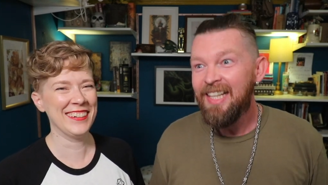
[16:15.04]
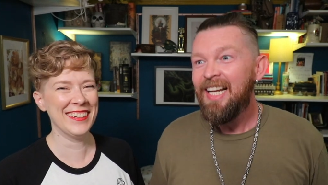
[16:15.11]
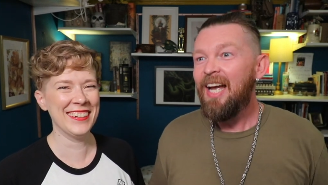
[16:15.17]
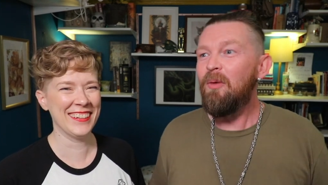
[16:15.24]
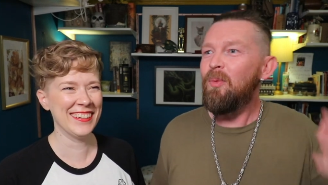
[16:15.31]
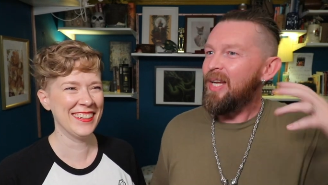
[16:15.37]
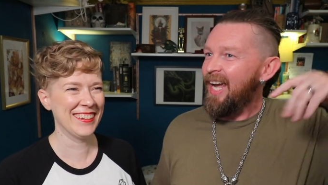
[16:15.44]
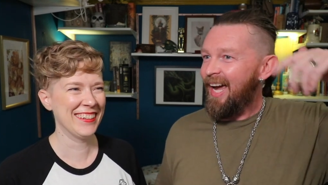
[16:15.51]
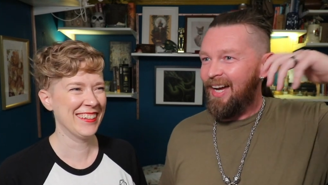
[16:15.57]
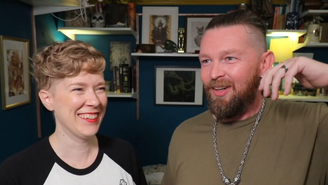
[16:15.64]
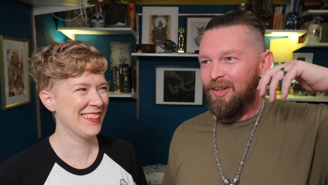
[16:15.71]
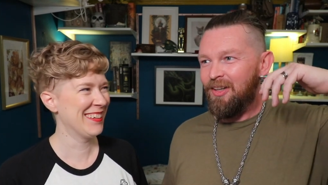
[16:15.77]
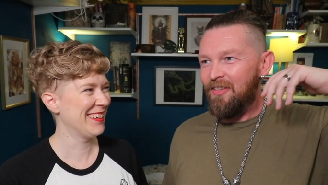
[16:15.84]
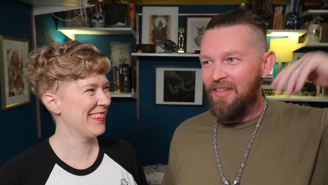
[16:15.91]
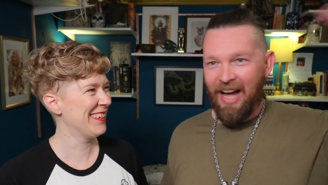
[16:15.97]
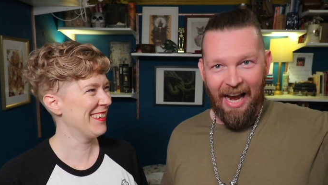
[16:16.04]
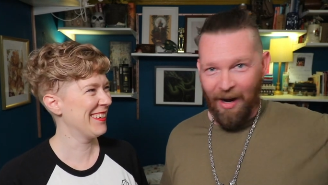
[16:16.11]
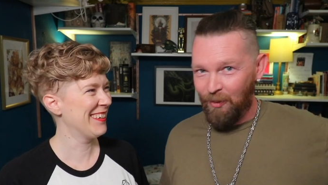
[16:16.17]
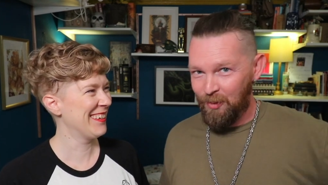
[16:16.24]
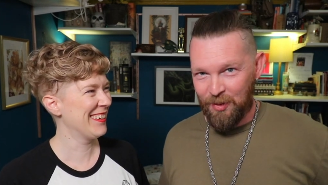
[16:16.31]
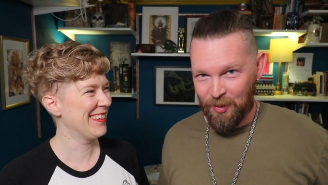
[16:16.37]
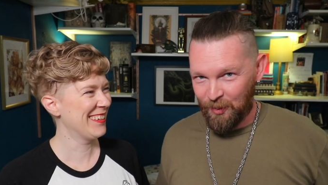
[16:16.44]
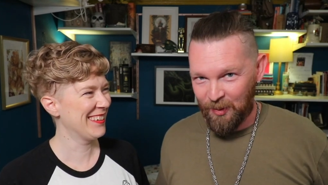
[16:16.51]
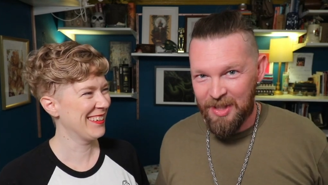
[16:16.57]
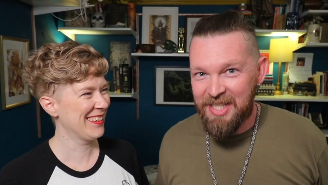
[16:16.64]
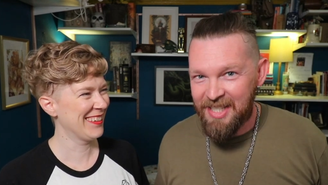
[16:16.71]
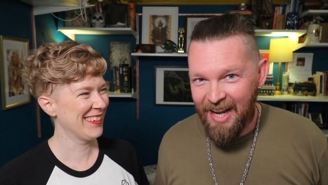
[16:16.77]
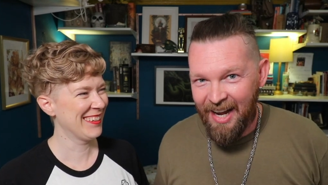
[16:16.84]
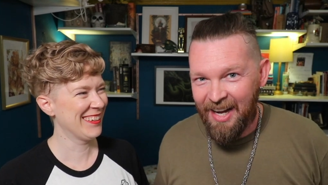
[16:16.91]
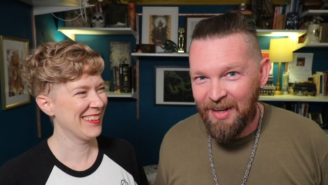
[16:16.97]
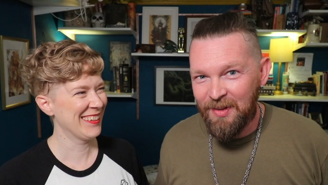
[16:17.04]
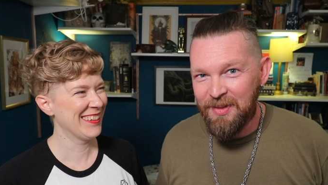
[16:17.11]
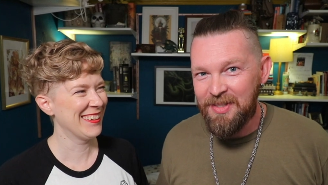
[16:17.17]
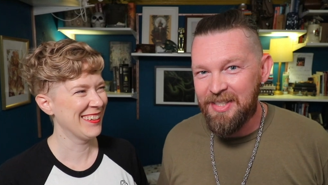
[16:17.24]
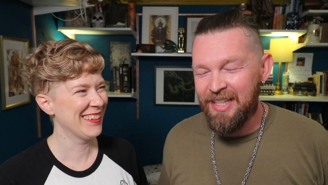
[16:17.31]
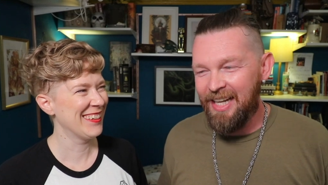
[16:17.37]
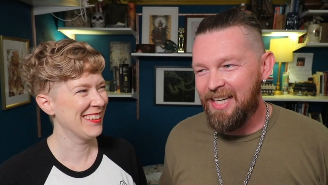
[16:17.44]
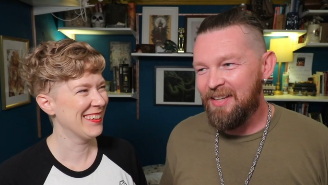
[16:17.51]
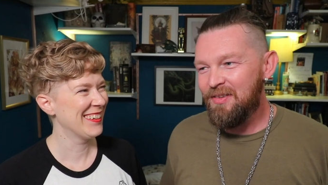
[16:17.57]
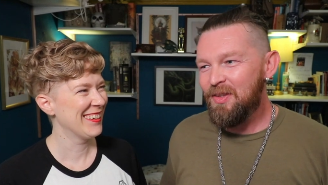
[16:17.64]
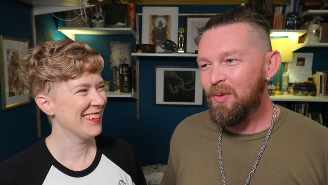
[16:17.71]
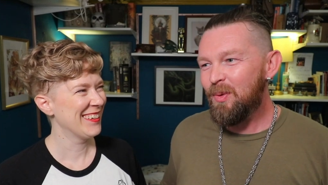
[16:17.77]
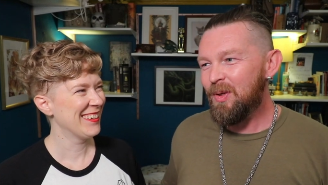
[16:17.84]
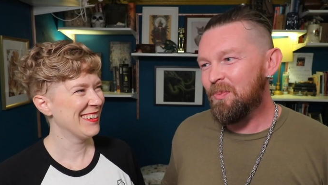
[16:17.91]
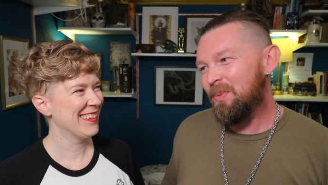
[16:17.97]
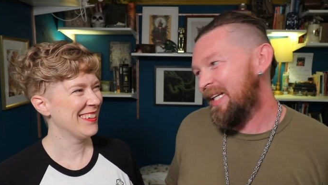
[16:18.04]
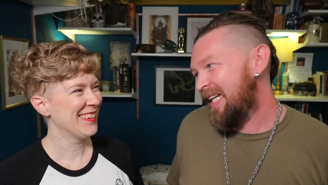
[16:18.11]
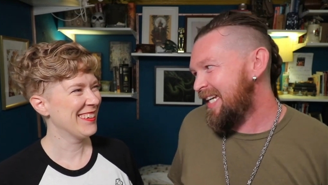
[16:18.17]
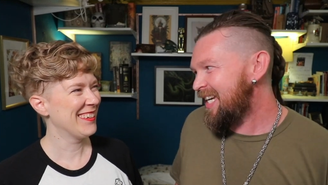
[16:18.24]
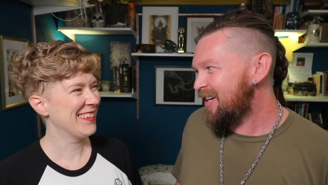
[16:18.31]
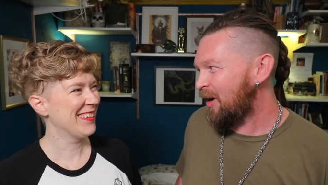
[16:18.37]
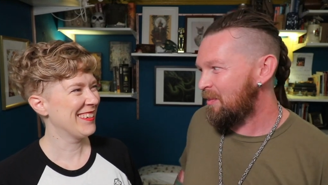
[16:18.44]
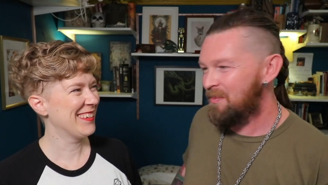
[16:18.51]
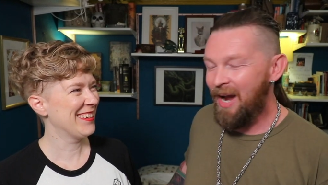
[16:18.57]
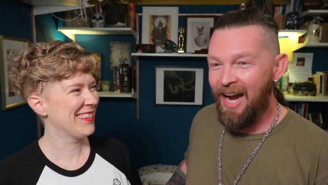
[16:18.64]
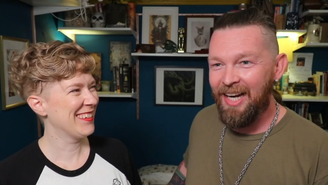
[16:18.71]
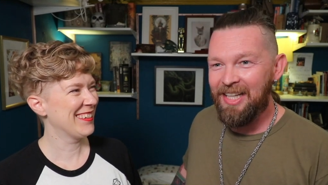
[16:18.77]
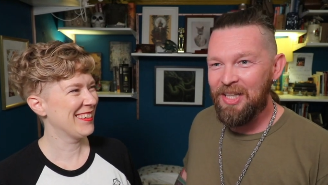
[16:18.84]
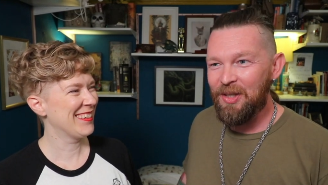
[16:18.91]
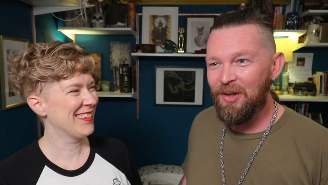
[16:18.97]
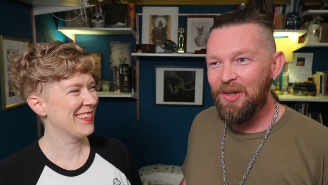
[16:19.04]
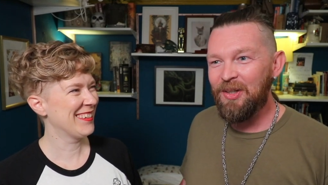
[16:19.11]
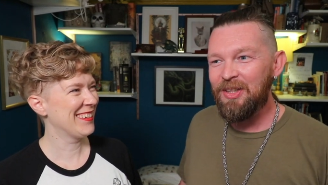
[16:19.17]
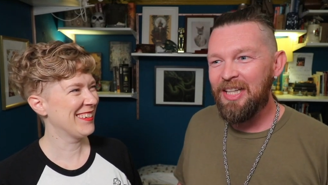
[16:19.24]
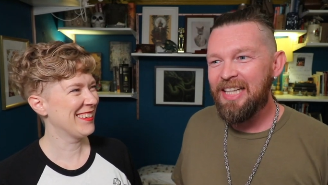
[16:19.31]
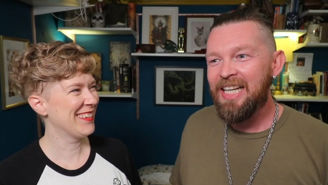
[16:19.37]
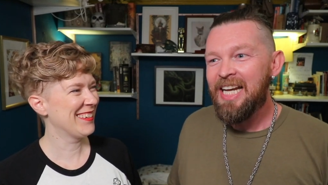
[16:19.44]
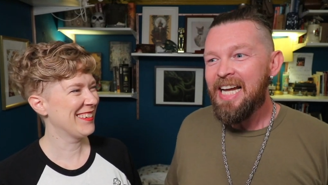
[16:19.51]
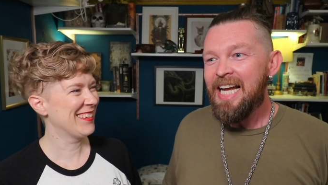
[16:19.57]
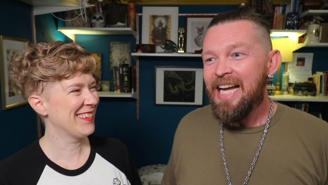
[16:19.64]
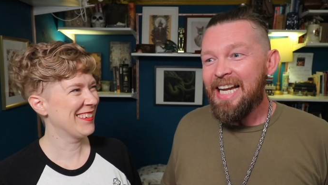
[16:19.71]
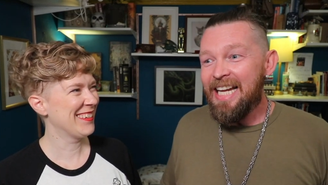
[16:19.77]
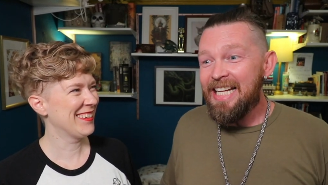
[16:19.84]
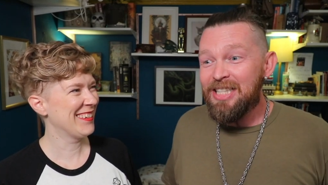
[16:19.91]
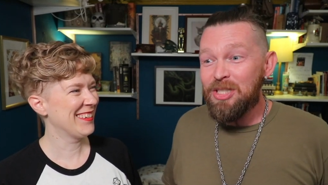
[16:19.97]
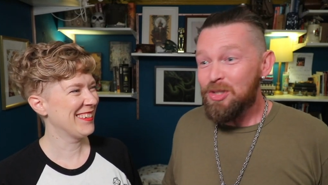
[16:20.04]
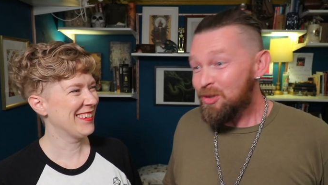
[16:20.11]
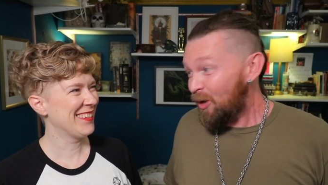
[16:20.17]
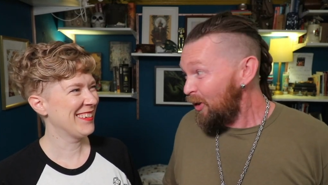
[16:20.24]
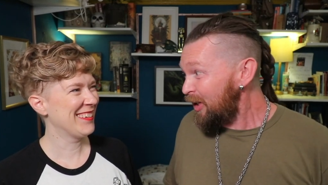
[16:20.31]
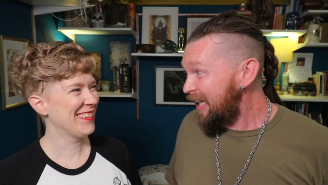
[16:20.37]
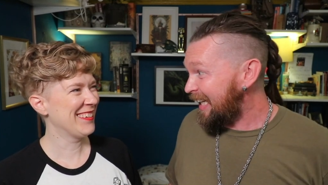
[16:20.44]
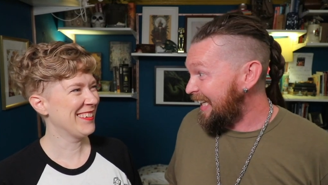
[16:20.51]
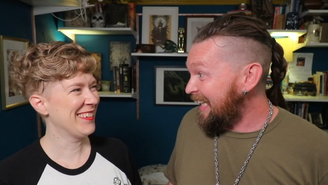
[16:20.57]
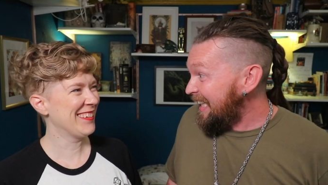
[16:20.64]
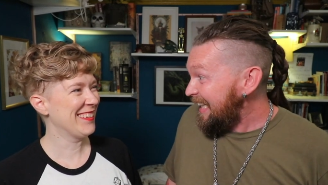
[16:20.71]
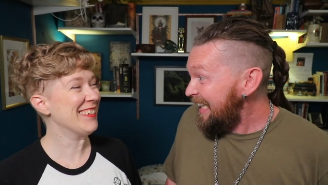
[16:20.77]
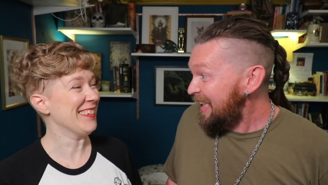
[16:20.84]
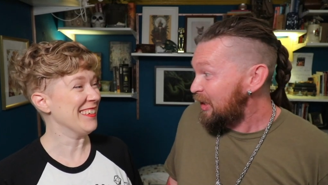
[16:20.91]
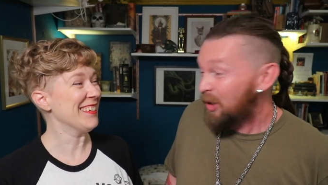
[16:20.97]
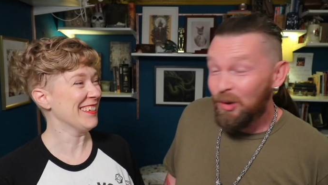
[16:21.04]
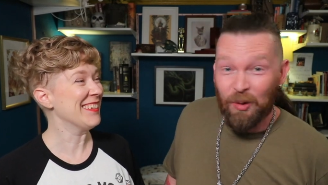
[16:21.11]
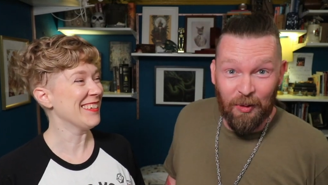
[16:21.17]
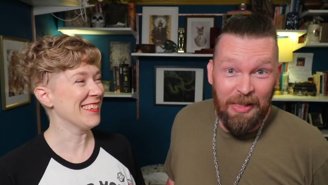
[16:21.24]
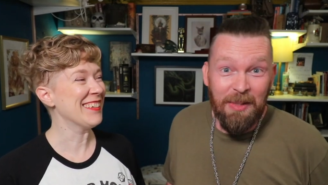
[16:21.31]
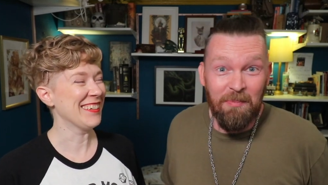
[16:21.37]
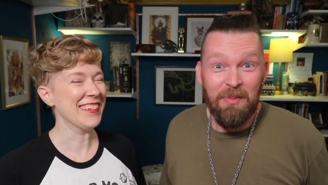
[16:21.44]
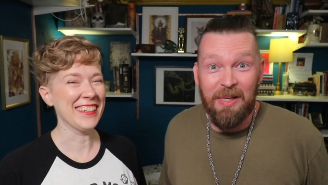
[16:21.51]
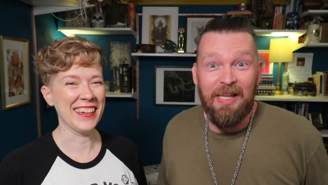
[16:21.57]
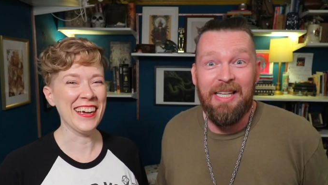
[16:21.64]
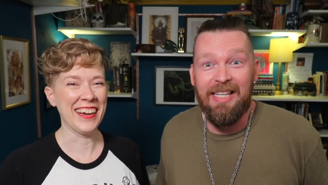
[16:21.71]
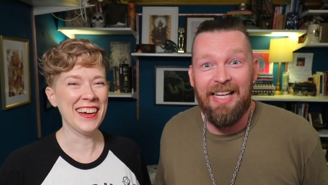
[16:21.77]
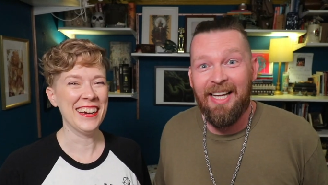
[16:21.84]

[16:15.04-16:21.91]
Speaker 1: and we had all of the outdoor sounds and even though we were playing in our backyard, like it started getting creepy. Yeah.